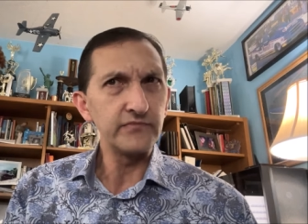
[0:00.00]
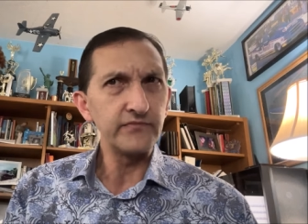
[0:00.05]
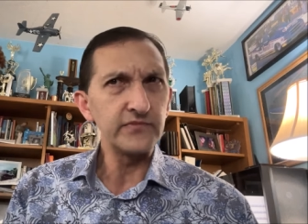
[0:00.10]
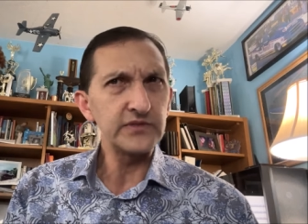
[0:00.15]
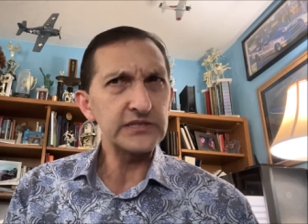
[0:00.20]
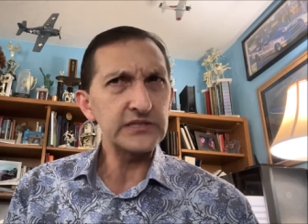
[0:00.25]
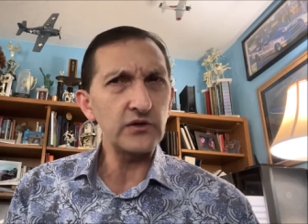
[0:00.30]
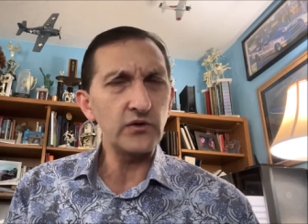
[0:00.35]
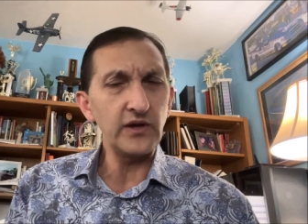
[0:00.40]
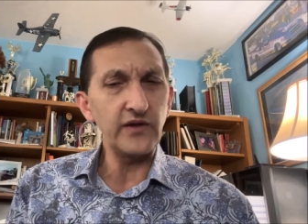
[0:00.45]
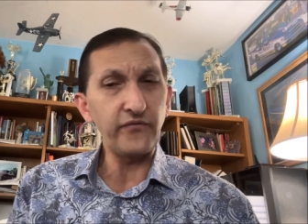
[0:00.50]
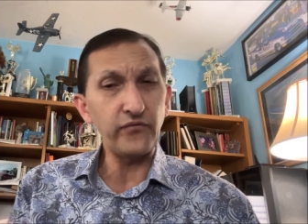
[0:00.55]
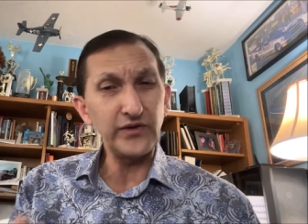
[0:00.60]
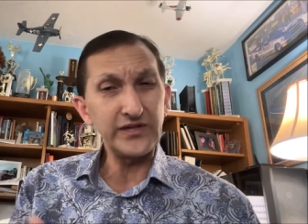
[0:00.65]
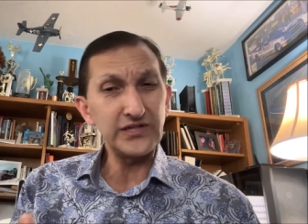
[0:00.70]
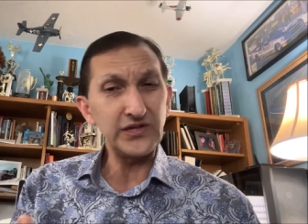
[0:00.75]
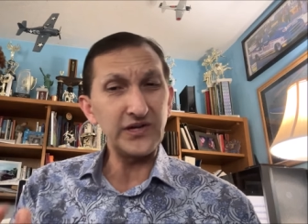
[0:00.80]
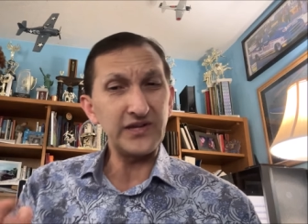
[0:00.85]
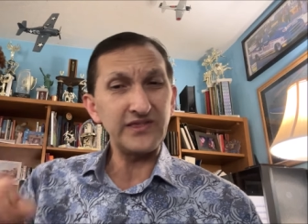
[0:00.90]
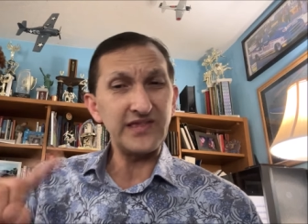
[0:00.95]
So if we
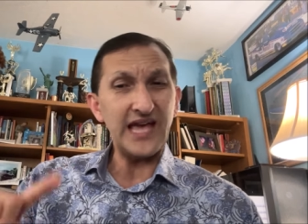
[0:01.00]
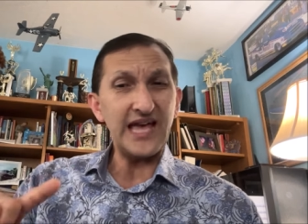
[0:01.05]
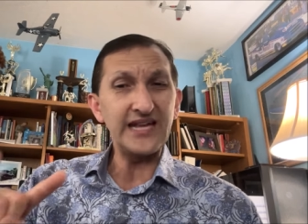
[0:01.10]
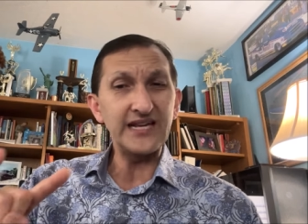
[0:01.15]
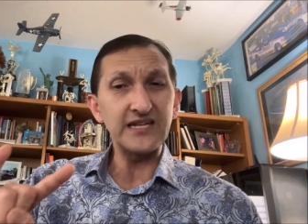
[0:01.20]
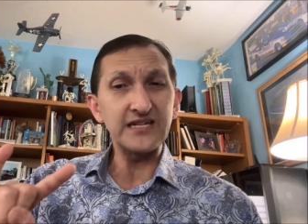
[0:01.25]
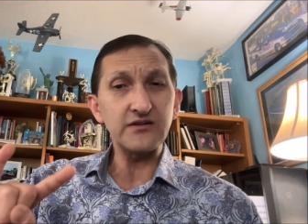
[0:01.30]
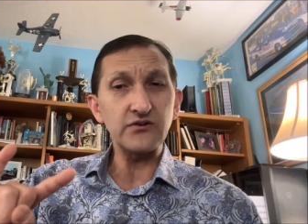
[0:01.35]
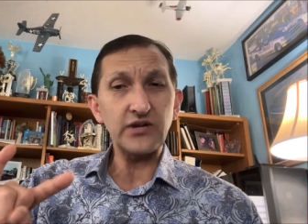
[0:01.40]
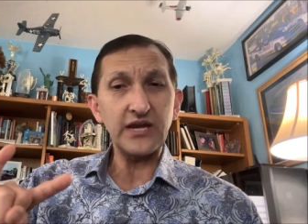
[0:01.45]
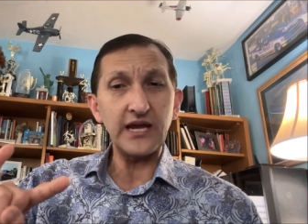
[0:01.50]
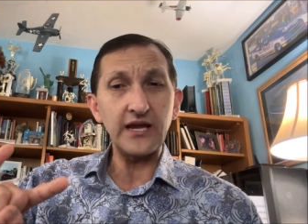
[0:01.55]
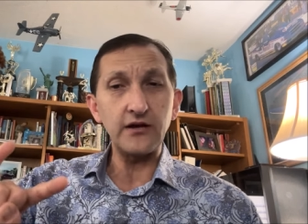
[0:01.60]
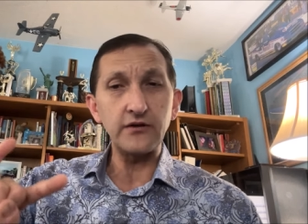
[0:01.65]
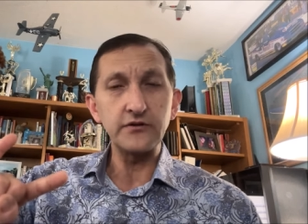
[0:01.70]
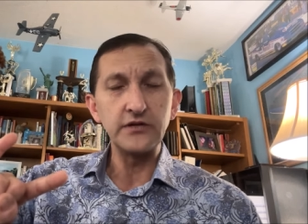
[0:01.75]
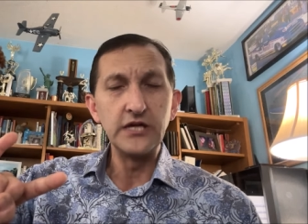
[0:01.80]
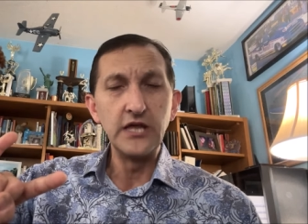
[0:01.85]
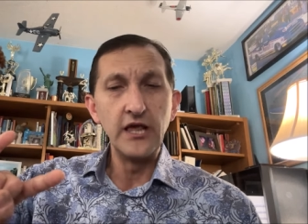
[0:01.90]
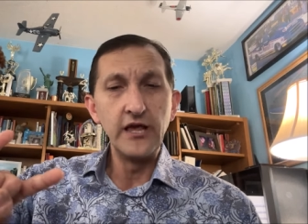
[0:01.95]
took that into account,